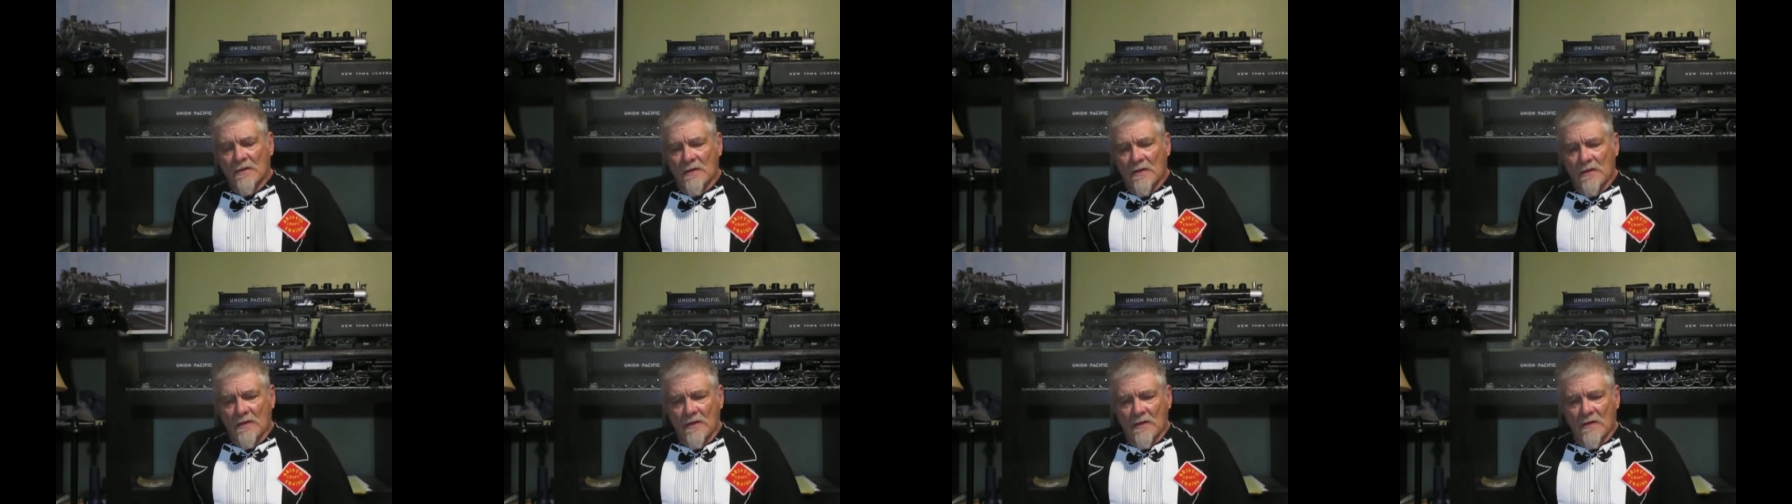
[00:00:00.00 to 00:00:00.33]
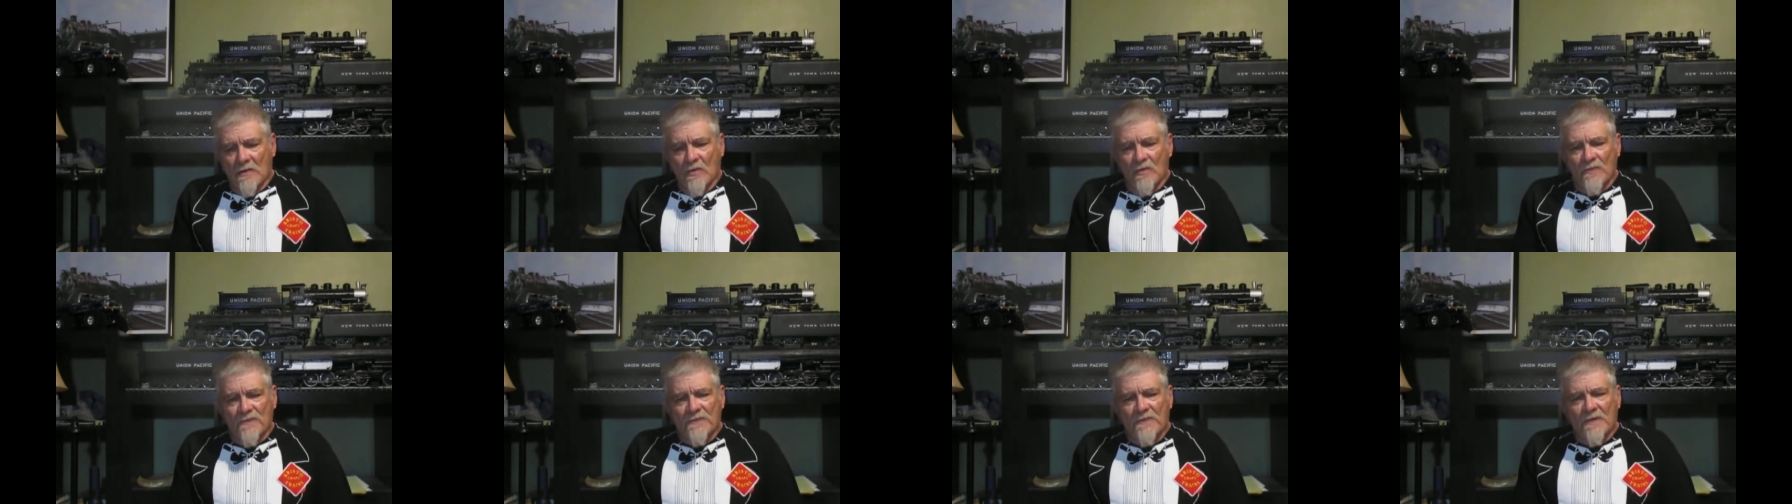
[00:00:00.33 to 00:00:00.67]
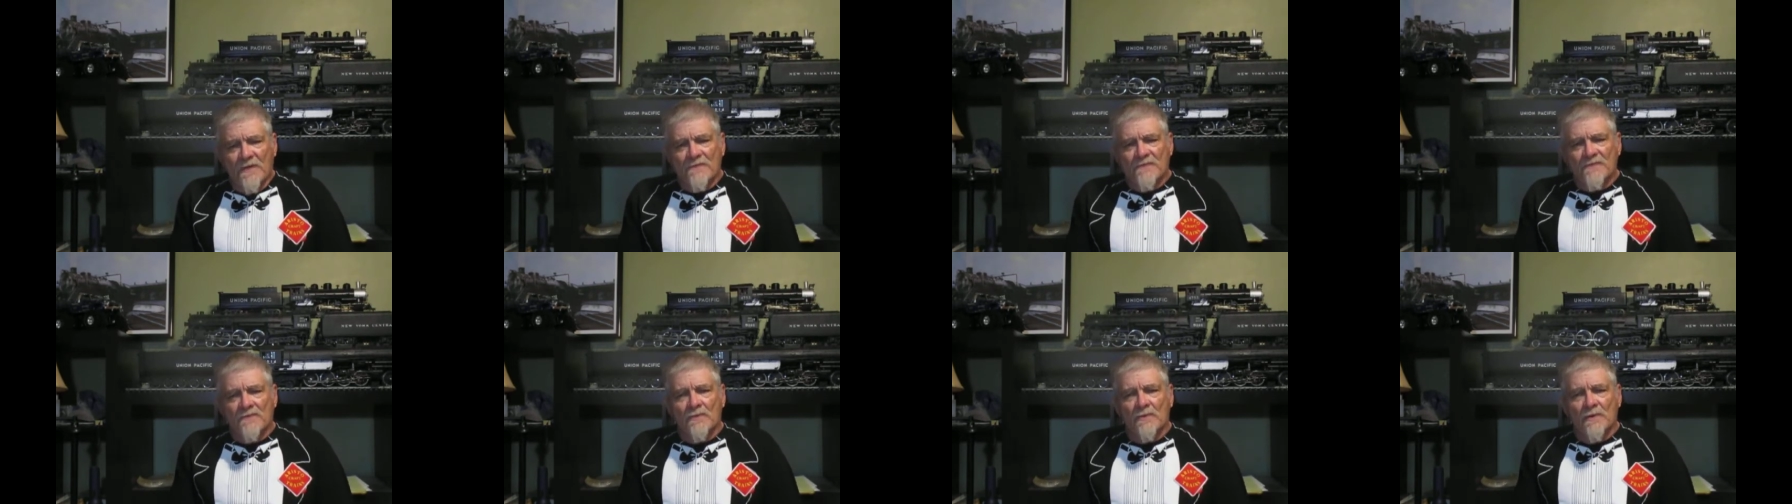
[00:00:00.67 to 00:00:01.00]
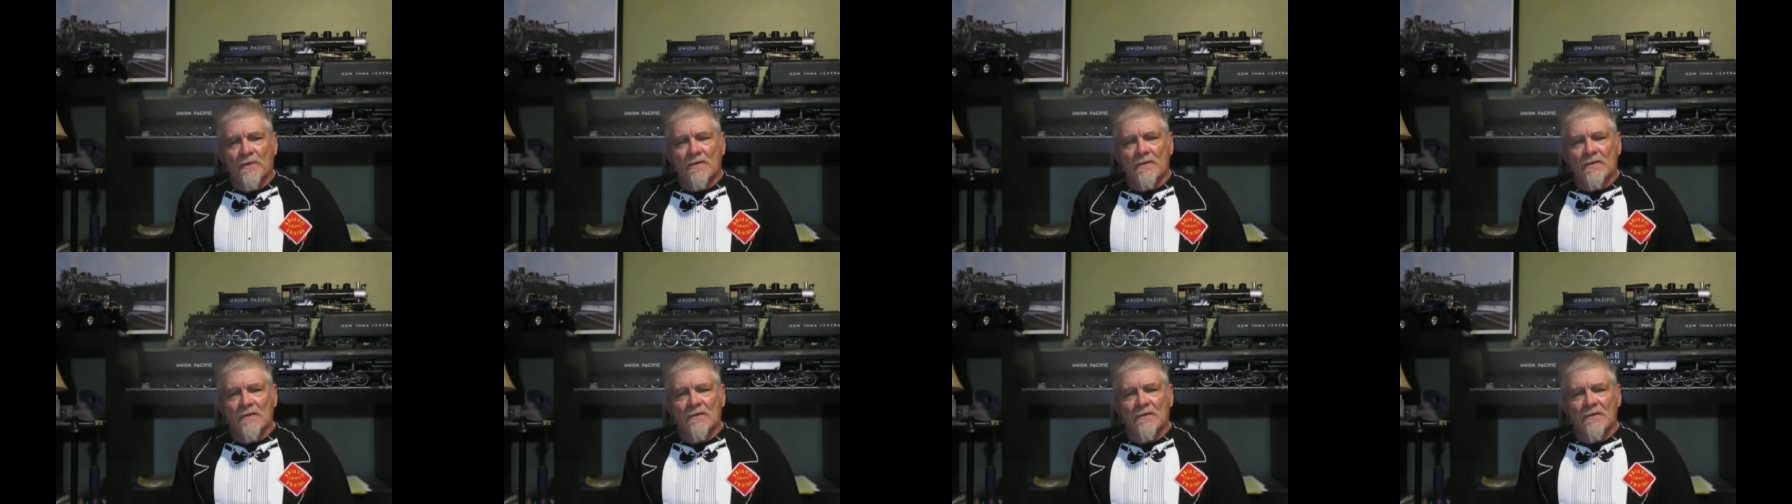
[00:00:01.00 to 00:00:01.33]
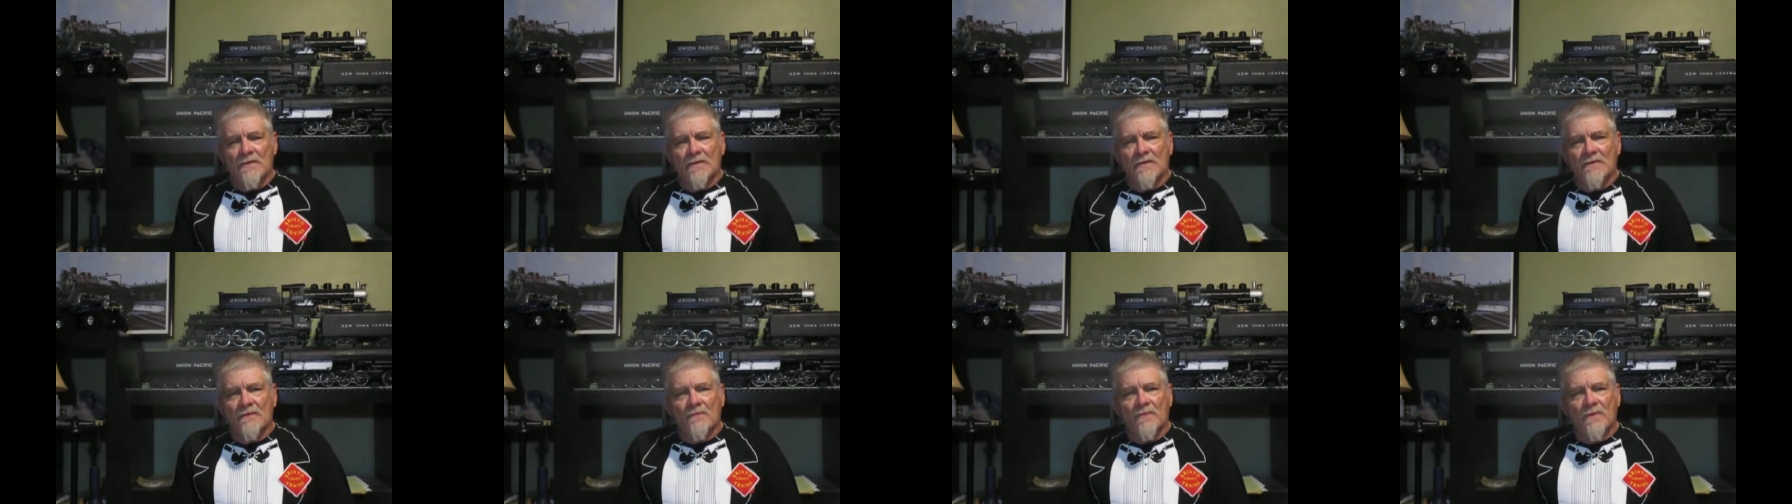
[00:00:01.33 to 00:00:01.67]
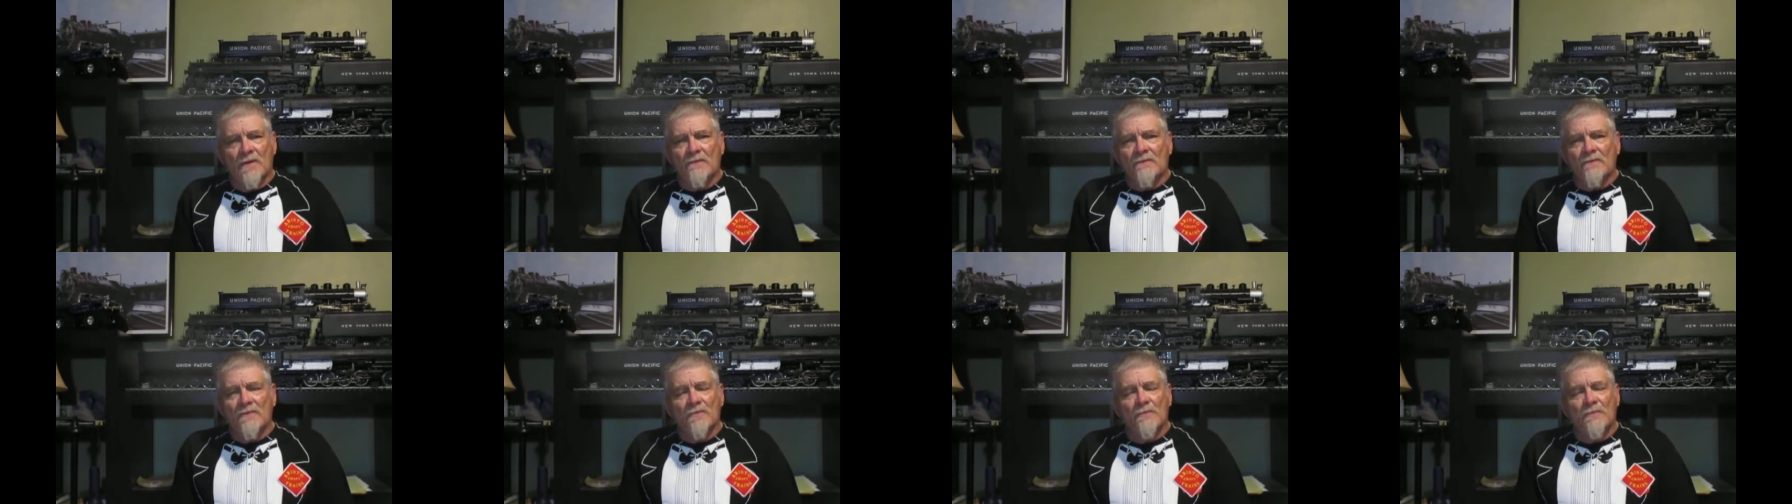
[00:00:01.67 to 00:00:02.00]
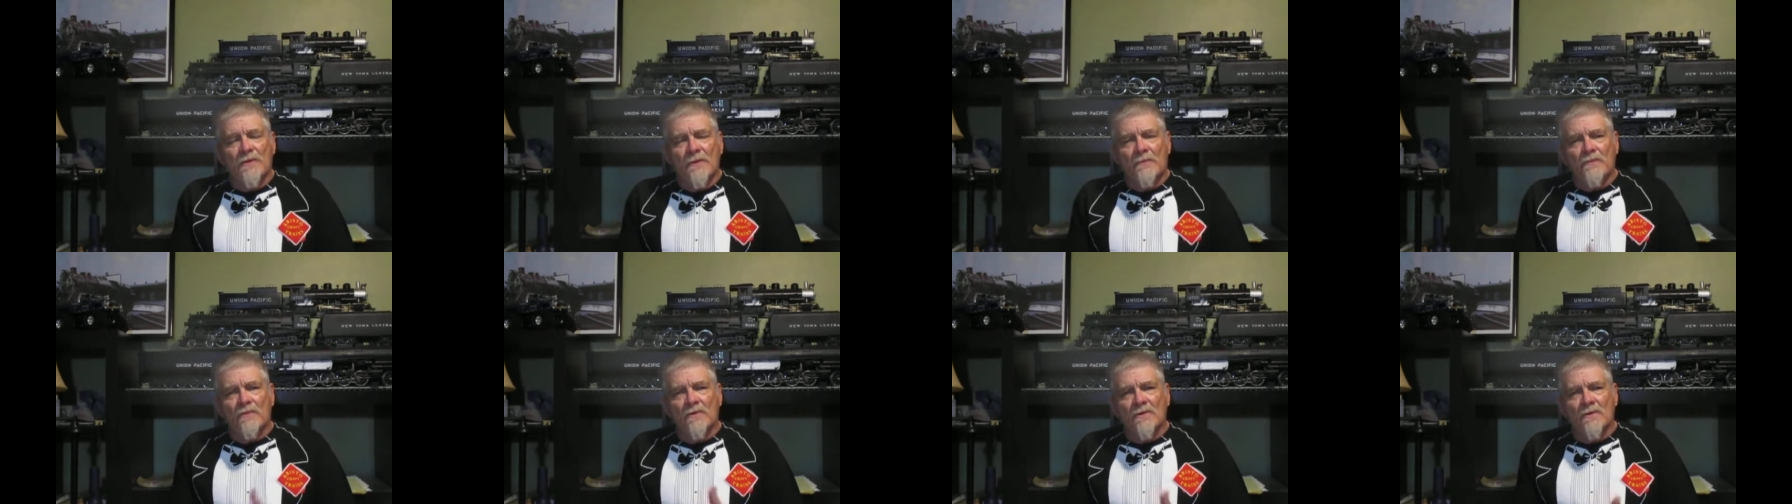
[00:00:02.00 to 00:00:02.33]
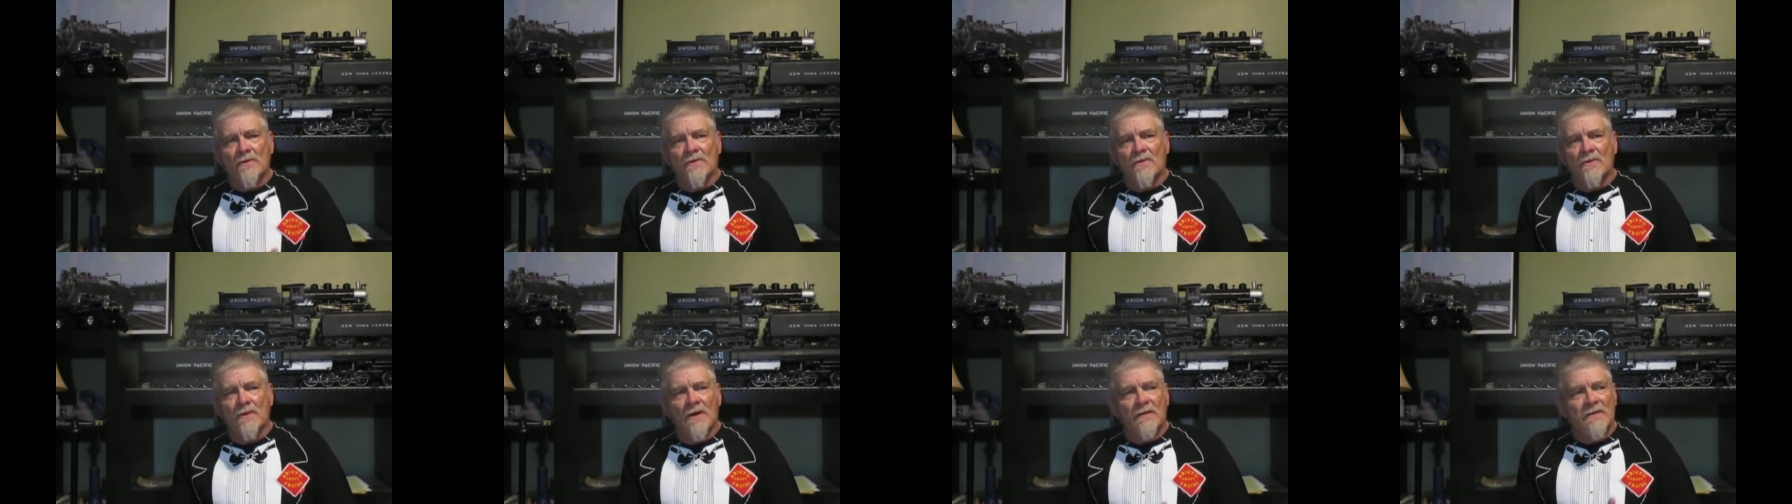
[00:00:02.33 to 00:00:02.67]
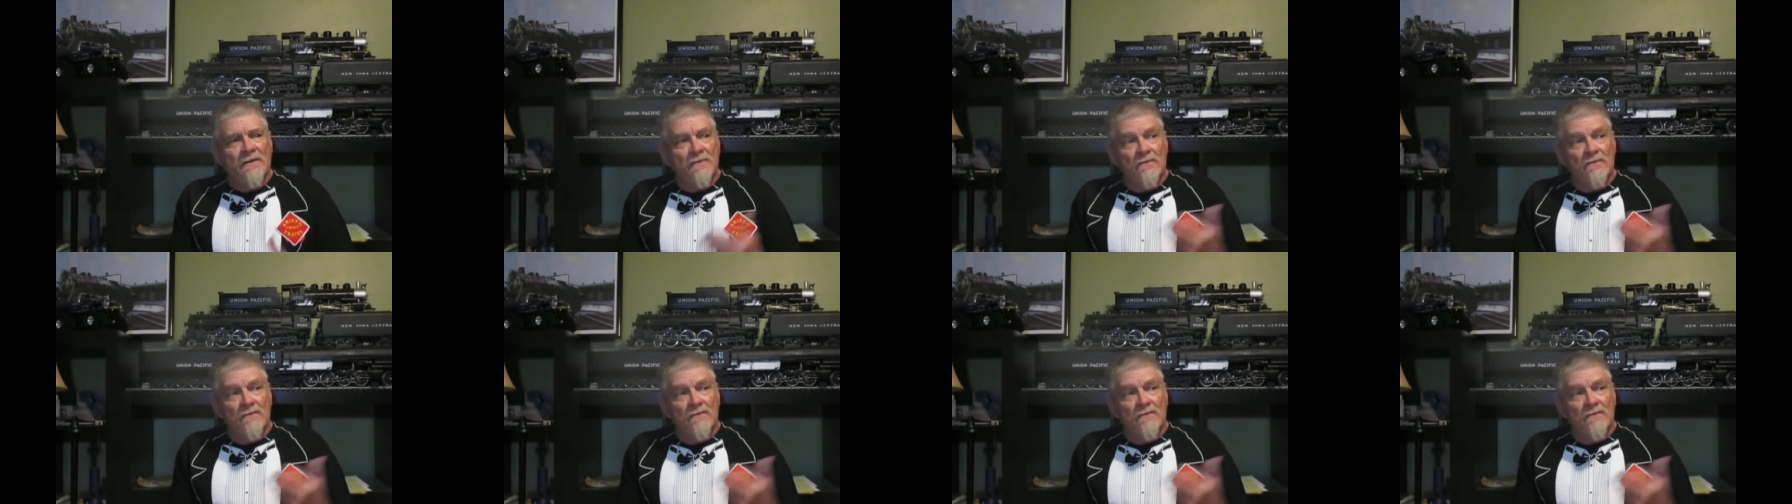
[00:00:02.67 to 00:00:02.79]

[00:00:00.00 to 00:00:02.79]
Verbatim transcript: uh, Old Testament, whenever the people were going to go out,